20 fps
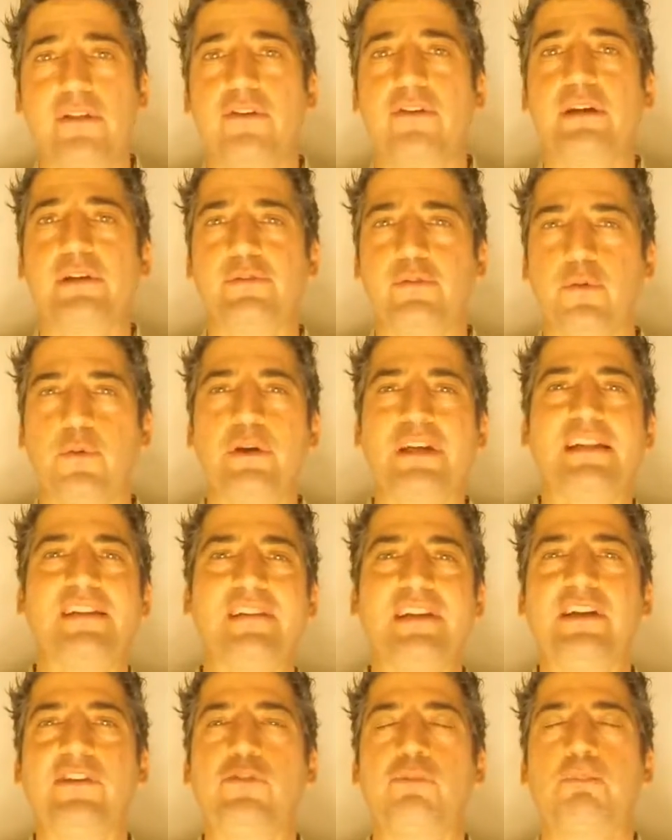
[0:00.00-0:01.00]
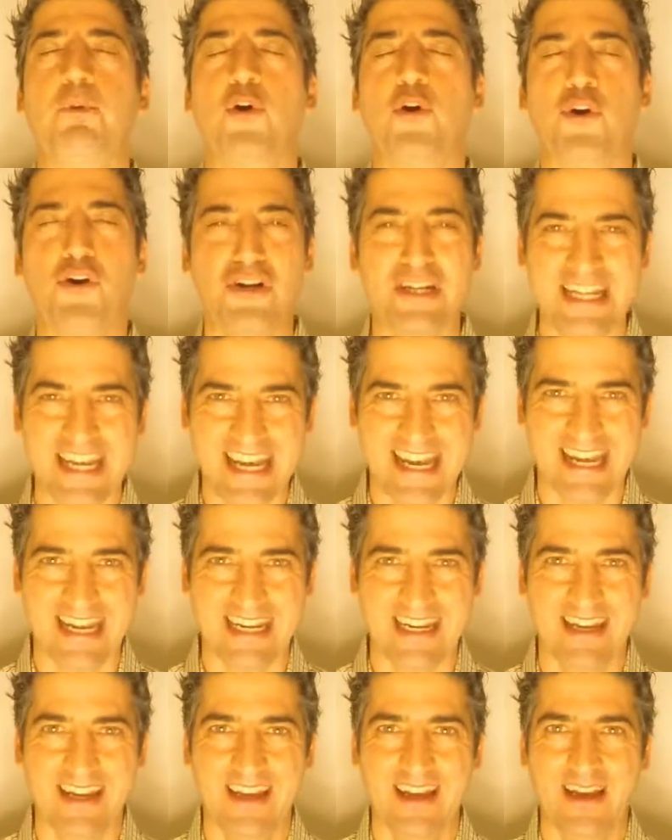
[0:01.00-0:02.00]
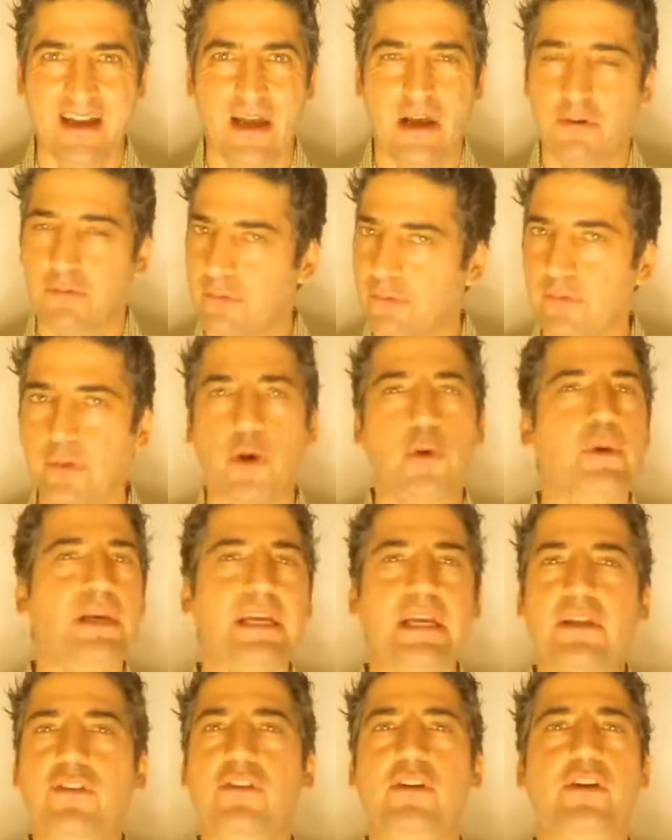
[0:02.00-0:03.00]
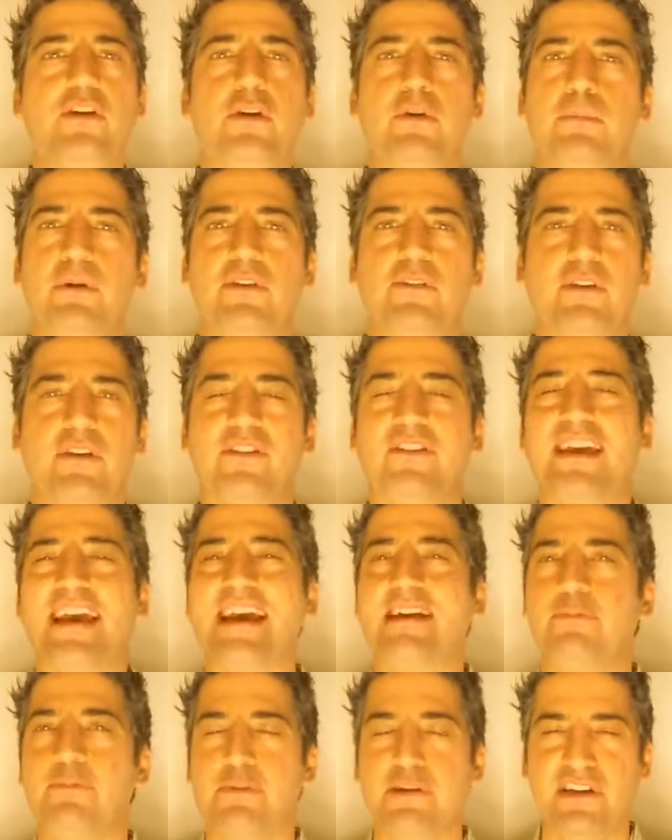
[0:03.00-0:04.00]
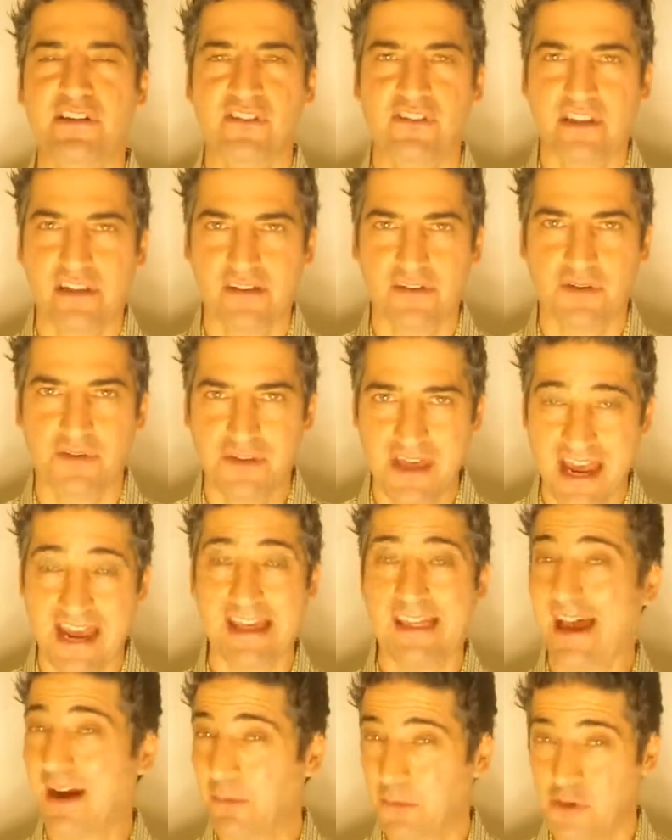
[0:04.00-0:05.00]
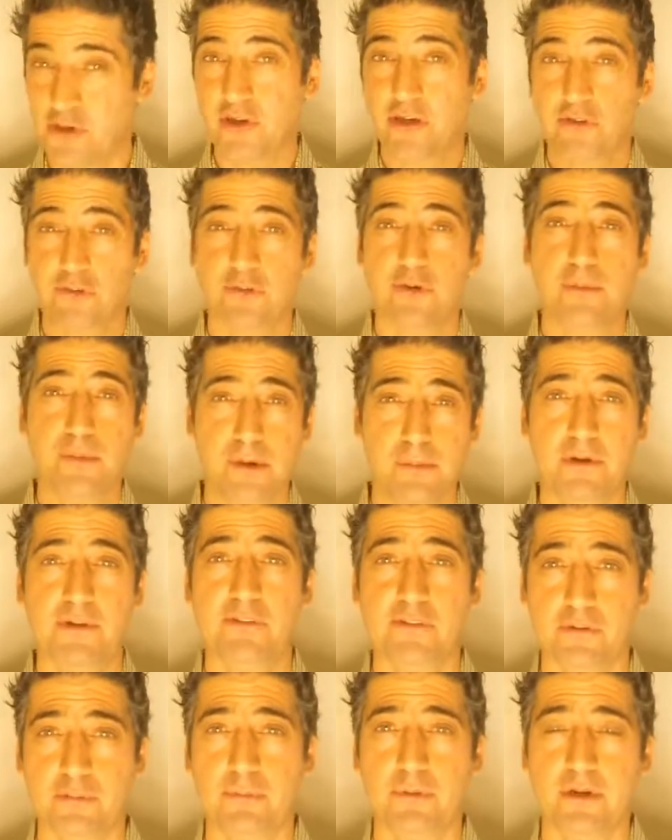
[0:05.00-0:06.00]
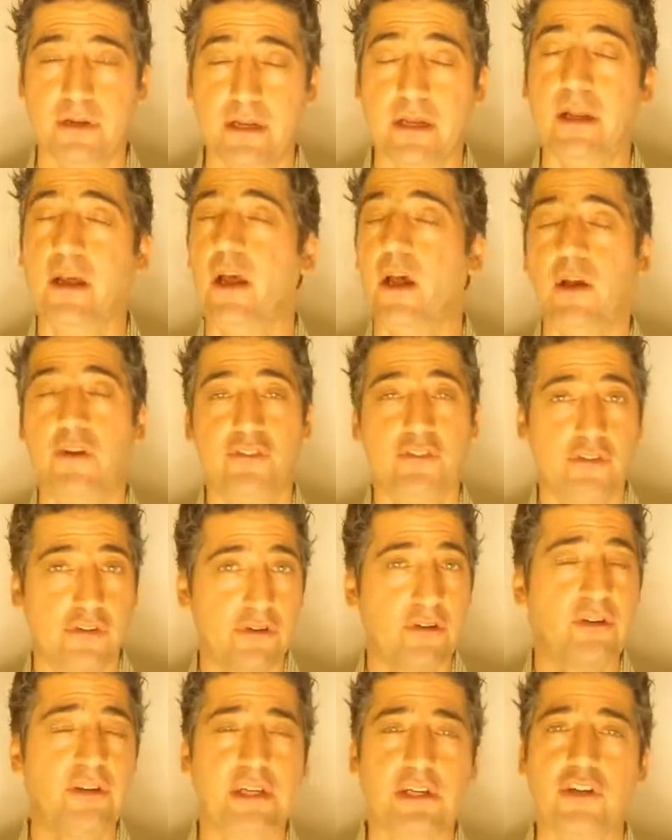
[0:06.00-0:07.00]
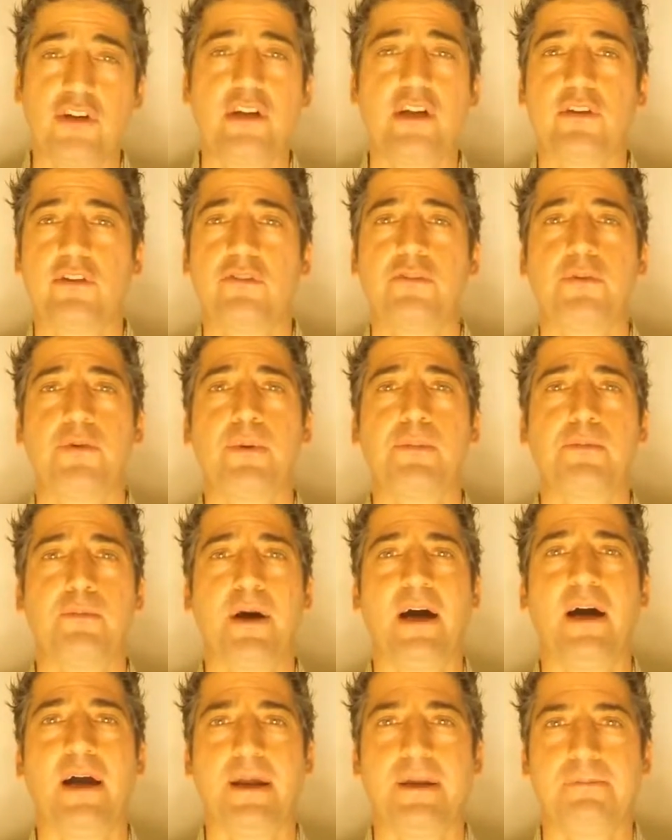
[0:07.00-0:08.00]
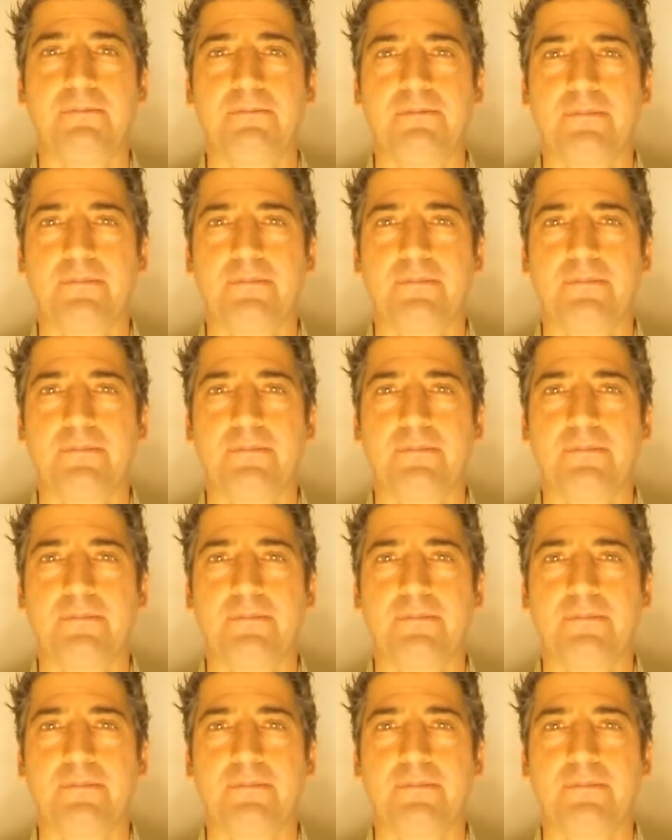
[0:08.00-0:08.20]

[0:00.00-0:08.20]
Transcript: 30, 40 leads per day flowing into your business every single day. That would transform your business, wouldn't it? Certainly transformed mine.